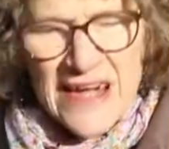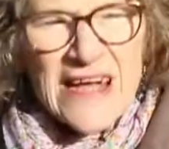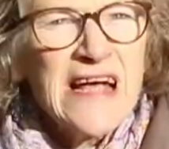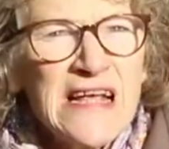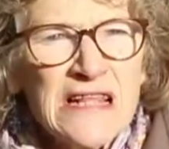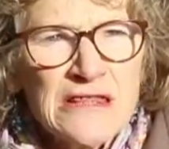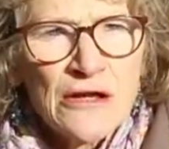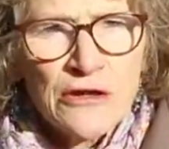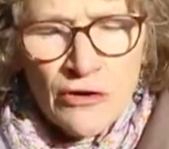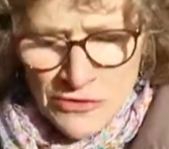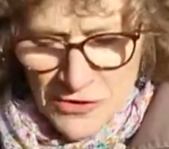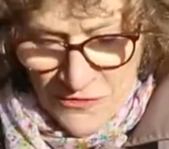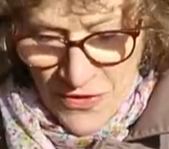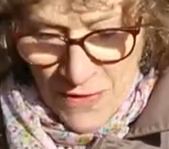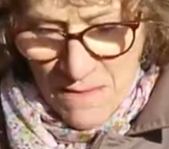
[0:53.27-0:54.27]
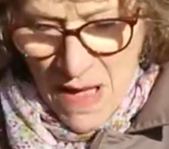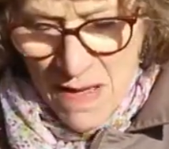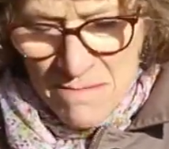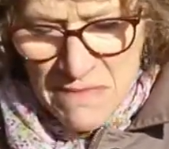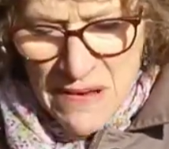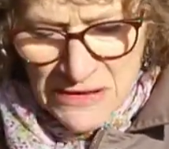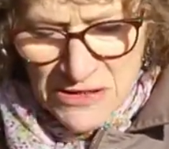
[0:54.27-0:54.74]
eat the lot of them,
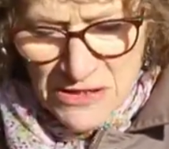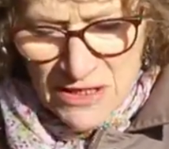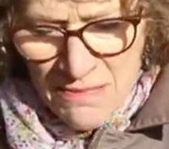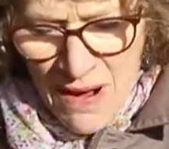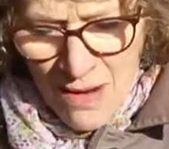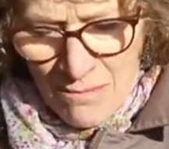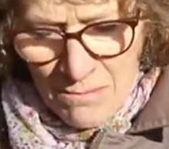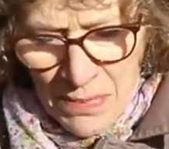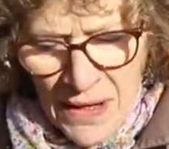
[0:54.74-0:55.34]
mince them up,